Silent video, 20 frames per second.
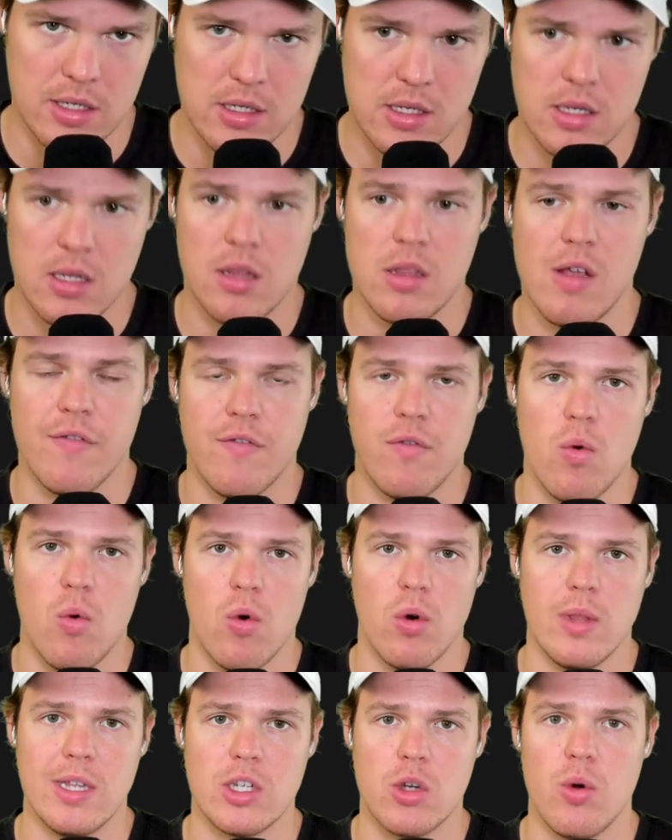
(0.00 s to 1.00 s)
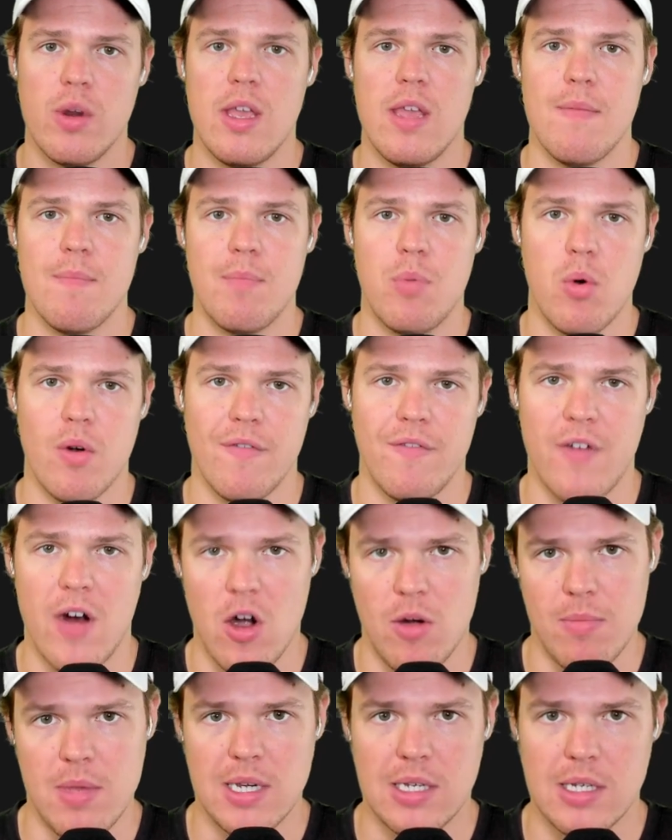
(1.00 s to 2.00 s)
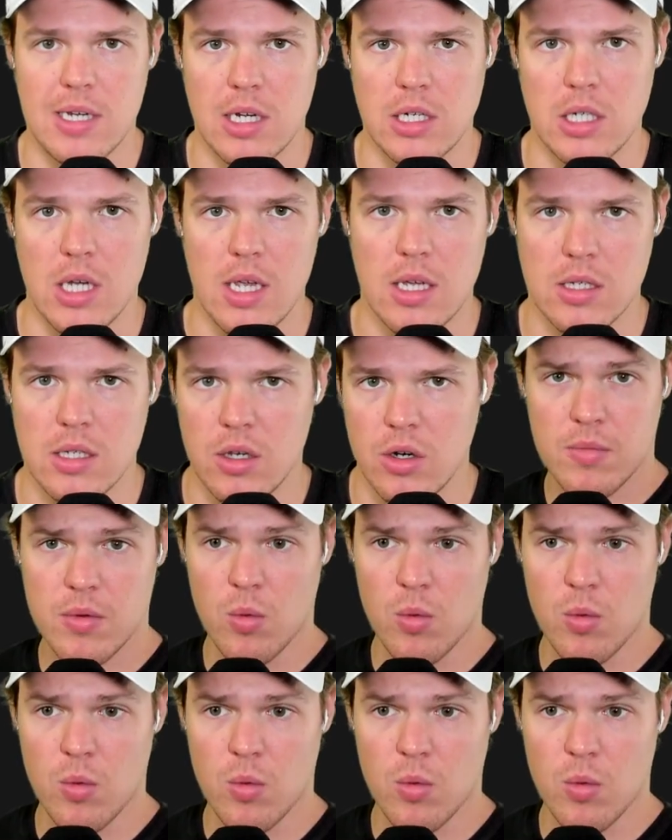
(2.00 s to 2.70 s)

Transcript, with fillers: Therefore, let's go to import firebase.js here.